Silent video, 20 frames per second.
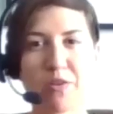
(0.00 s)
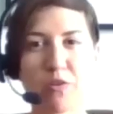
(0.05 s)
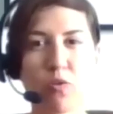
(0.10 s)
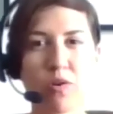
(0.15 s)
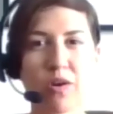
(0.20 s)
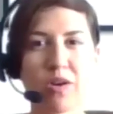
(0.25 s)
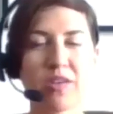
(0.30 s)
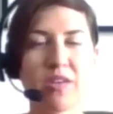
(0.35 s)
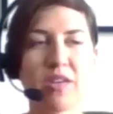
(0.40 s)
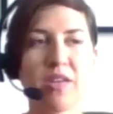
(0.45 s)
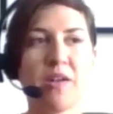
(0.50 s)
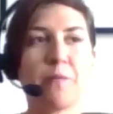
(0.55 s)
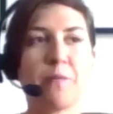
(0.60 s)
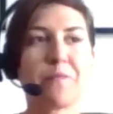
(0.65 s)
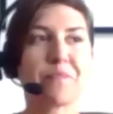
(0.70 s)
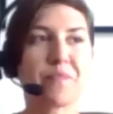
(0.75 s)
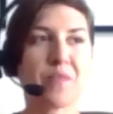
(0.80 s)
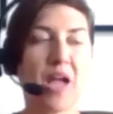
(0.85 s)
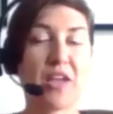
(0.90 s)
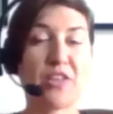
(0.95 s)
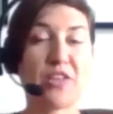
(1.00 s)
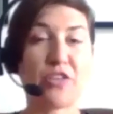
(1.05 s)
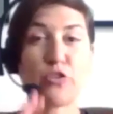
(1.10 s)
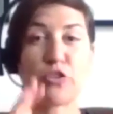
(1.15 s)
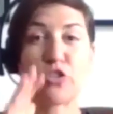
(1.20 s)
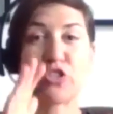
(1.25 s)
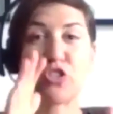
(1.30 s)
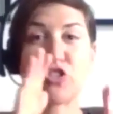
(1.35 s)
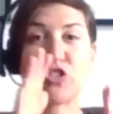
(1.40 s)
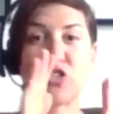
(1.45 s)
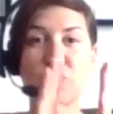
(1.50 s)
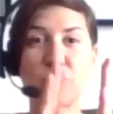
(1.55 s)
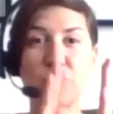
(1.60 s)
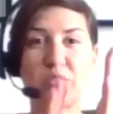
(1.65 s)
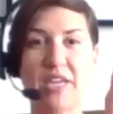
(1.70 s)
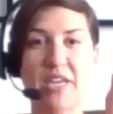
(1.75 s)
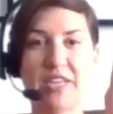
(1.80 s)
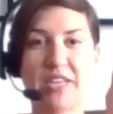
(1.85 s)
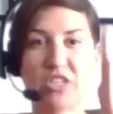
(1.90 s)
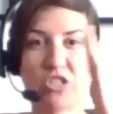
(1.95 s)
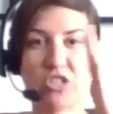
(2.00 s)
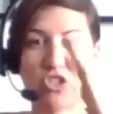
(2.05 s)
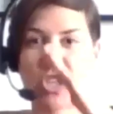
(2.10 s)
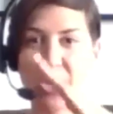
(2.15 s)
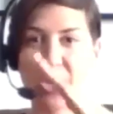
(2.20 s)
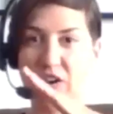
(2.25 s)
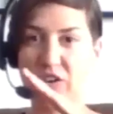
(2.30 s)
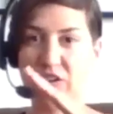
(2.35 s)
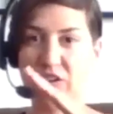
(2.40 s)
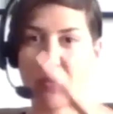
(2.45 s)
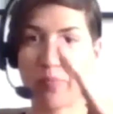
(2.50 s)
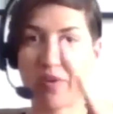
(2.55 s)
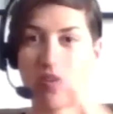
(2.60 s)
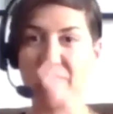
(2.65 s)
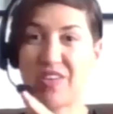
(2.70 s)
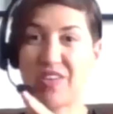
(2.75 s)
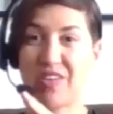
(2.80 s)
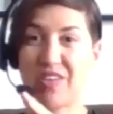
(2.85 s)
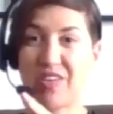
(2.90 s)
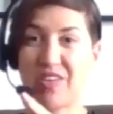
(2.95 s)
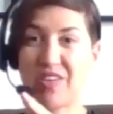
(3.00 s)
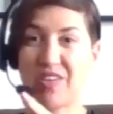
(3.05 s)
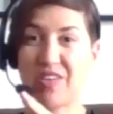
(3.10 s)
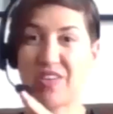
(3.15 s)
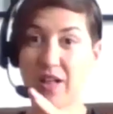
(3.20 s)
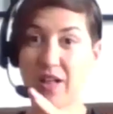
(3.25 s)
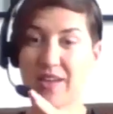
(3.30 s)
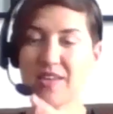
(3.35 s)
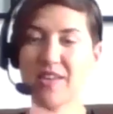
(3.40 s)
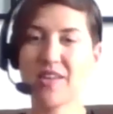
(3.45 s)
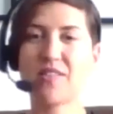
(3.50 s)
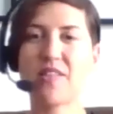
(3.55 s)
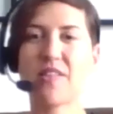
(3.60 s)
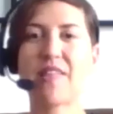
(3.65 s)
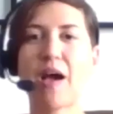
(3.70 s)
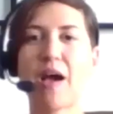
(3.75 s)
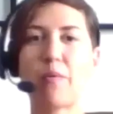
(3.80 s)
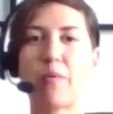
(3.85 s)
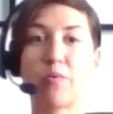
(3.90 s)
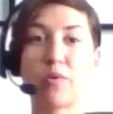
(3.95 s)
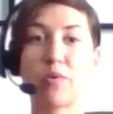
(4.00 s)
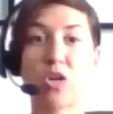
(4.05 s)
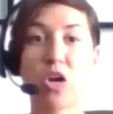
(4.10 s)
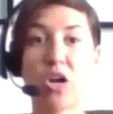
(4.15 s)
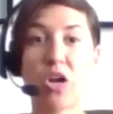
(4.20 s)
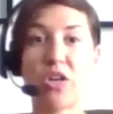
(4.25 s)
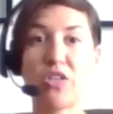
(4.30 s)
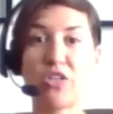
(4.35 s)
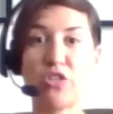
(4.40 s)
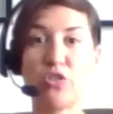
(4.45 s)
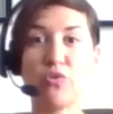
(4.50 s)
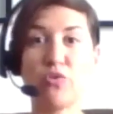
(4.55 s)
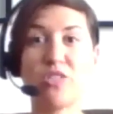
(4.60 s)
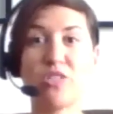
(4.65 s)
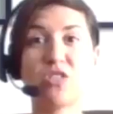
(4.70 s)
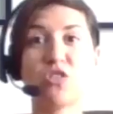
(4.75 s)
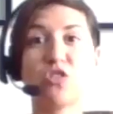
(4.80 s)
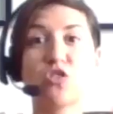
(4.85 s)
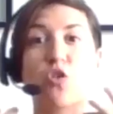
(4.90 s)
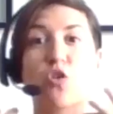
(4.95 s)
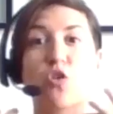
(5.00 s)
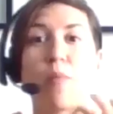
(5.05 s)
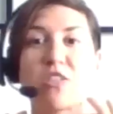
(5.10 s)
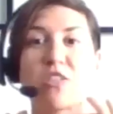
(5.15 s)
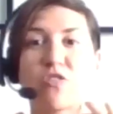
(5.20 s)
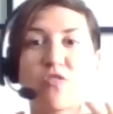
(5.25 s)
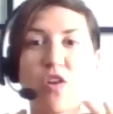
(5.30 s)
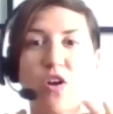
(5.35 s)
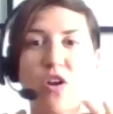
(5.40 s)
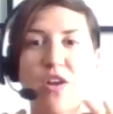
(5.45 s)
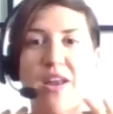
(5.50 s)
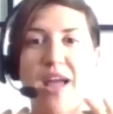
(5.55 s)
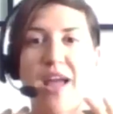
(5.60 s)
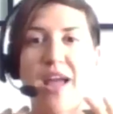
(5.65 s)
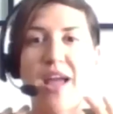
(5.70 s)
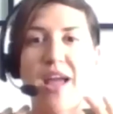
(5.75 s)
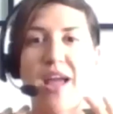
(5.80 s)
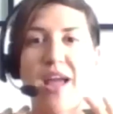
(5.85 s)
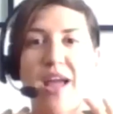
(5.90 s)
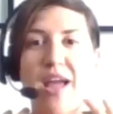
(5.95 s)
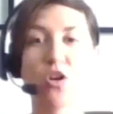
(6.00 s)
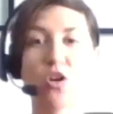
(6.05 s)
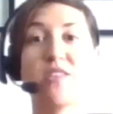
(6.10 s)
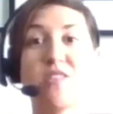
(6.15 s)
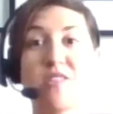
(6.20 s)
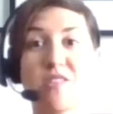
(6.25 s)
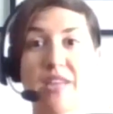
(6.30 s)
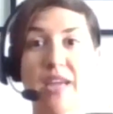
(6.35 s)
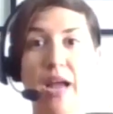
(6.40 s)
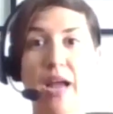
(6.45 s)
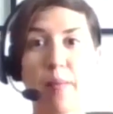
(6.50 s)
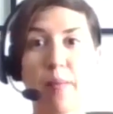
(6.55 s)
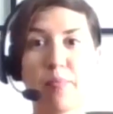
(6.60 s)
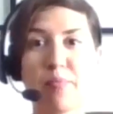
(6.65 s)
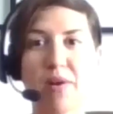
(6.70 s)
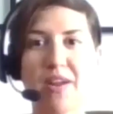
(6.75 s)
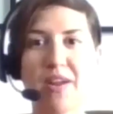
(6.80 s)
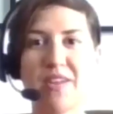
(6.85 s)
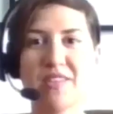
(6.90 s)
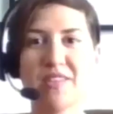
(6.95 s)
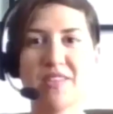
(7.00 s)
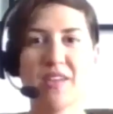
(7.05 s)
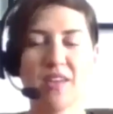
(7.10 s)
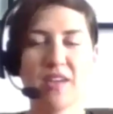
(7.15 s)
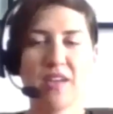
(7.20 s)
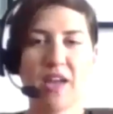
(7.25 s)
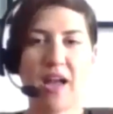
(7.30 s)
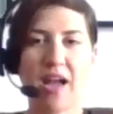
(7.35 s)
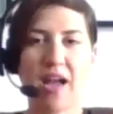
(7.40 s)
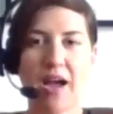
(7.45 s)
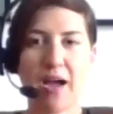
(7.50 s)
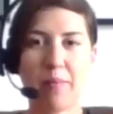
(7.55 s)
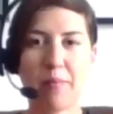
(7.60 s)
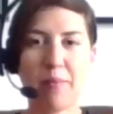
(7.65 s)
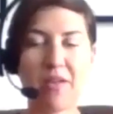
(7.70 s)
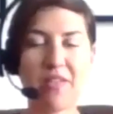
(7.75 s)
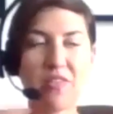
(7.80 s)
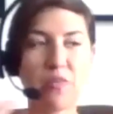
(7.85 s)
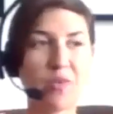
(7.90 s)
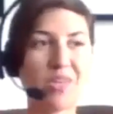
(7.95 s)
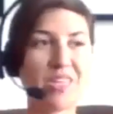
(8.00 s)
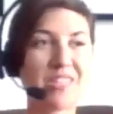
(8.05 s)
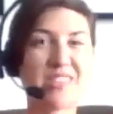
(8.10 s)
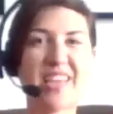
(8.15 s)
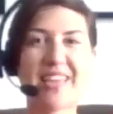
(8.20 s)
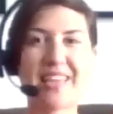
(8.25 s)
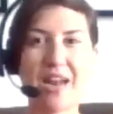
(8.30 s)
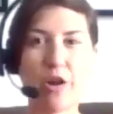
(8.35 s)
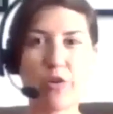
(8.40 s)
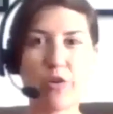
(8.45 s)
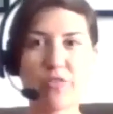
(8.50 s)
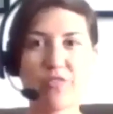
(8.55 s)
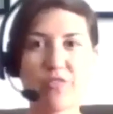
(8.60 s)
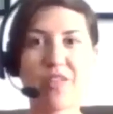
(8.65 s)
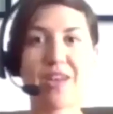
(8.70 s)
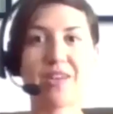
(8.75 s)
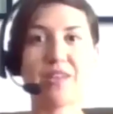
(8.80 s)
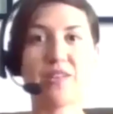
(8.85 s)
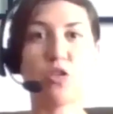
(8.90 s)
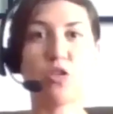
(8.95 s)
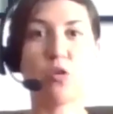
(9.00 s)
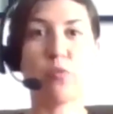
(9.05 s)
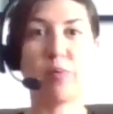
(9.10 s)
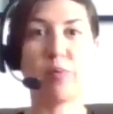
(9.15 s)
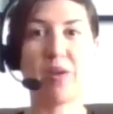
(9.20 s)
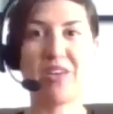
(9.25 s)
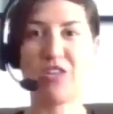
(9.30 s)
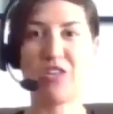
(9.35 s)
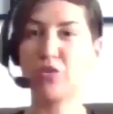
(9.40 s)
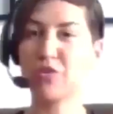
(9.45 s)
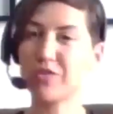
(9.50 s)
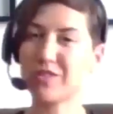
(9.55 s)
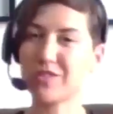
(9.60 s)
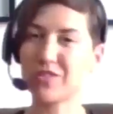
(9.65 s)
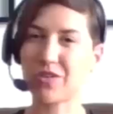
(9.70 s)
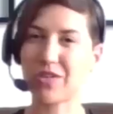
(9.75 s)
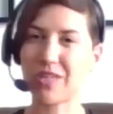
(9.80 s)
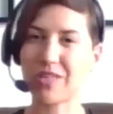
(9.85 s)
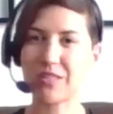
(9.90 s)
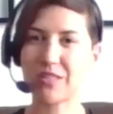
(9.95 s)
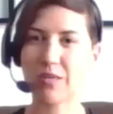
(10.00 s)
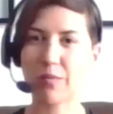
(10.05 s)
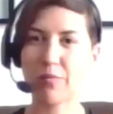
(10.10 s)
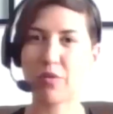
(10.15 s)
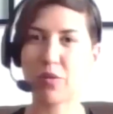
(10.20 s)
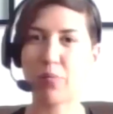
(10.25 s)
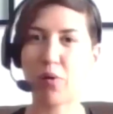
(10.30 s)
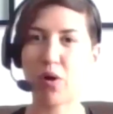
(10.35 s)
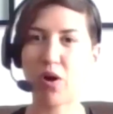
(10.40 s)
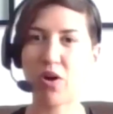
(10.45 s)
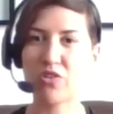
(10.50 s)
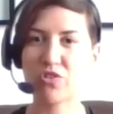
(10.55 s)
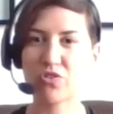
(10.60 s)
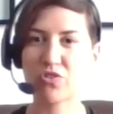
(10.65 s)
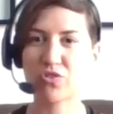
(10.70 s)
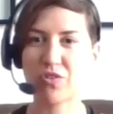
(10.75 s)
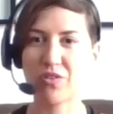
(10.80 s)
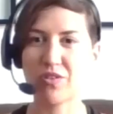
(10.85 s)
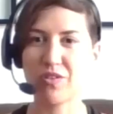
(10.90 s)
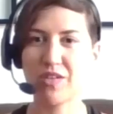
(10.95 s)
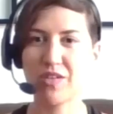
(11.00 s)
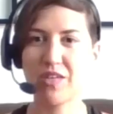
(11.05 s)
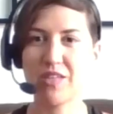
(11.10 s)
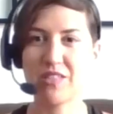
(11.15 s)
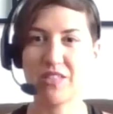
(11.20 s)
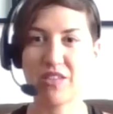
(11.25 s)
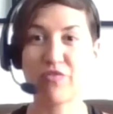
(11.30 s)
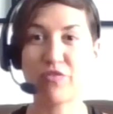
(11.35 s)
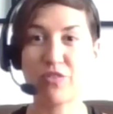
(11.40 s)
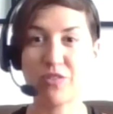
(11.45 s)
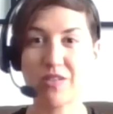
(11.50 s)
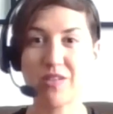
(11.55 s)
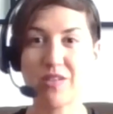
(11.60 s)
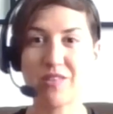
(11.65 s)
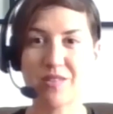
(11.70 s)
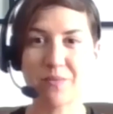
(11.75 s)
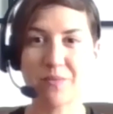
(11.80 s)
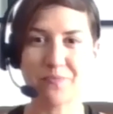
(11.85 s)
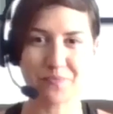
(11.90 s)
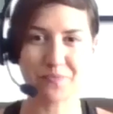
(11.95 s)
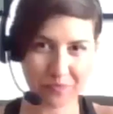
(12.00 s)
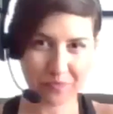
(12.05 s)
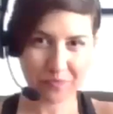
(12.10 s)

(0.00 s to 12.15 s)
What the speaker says: cord, you can just take your chair on a bit of an incline, and then that way we're not using so much of our neck to try and stay upright. And then we can take it out of that a little bit. You can still get some of the postural differences.